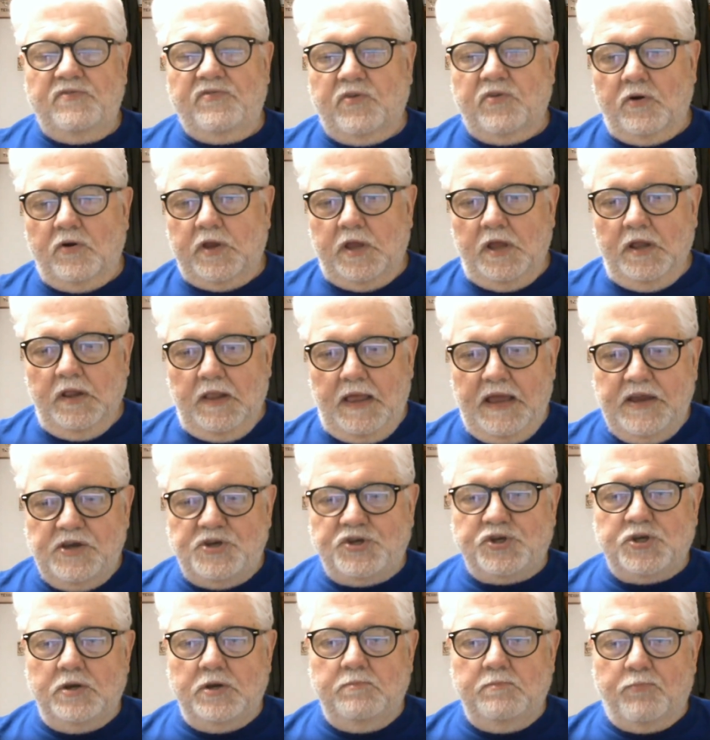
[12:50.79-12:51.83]

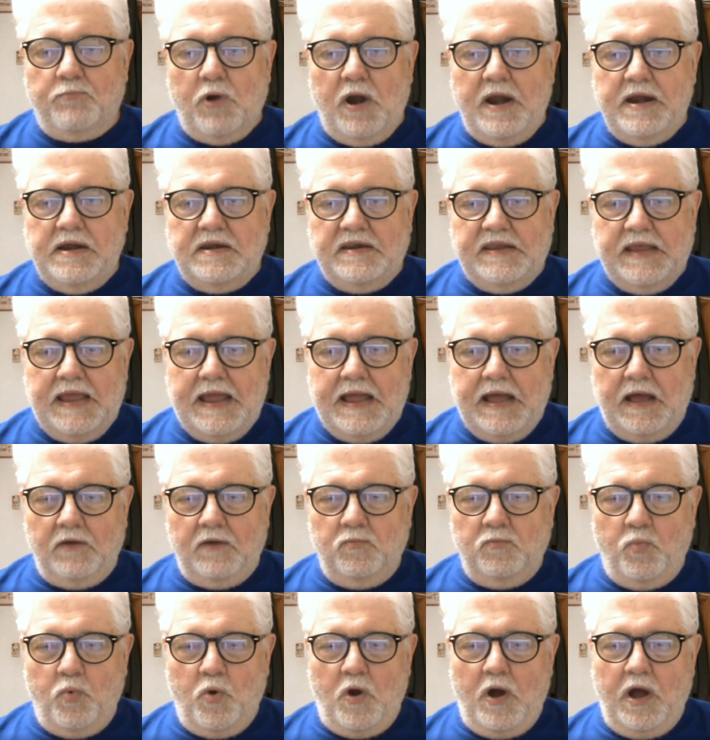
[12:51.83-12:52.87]
circulation
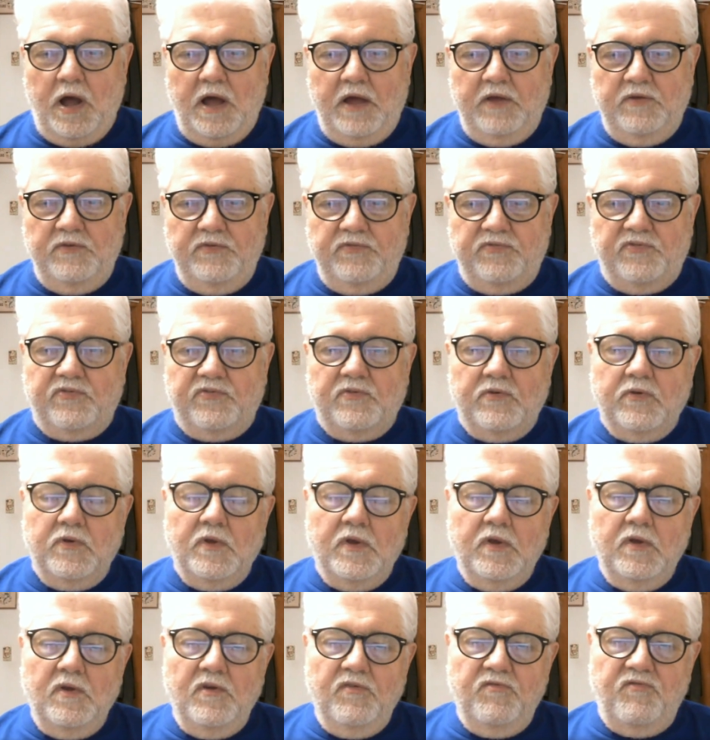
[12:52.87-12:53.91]
breakdown was
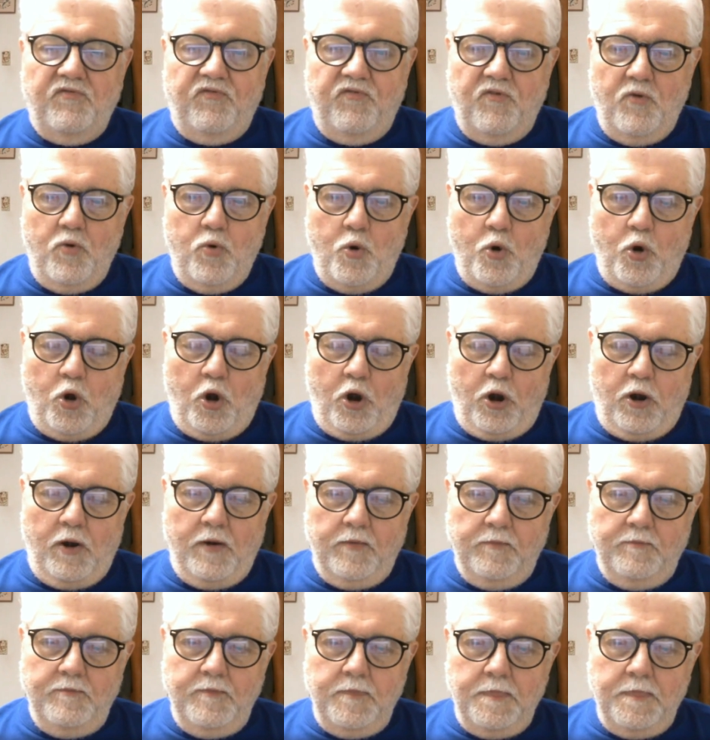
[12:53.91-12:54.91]
for